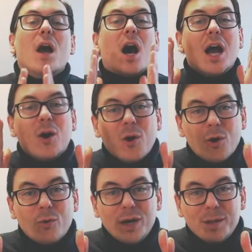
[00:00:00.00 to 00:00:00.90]
I
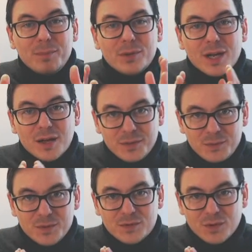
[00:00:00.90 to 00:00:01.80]
already put out the
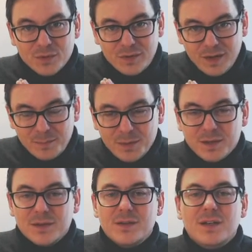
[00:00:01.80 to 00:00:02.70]
results here
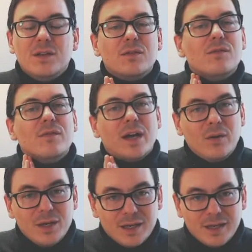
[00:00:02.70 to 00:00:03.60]
because it is
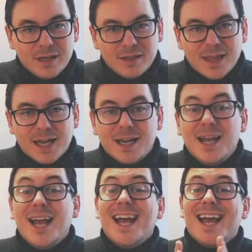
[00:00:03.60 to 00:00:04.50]
very clear that
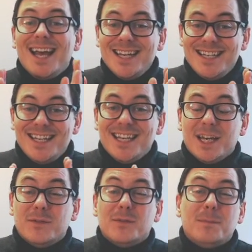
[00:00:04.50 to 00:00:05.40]
AD
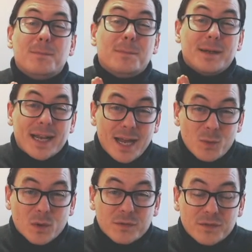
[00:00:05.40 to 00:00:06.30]
gives player
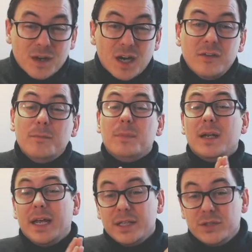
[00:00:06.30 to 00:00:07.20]
1 5,
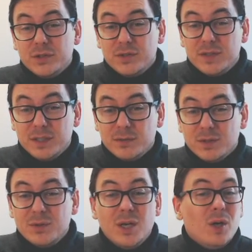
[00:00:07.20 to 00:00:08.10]
player 2 0.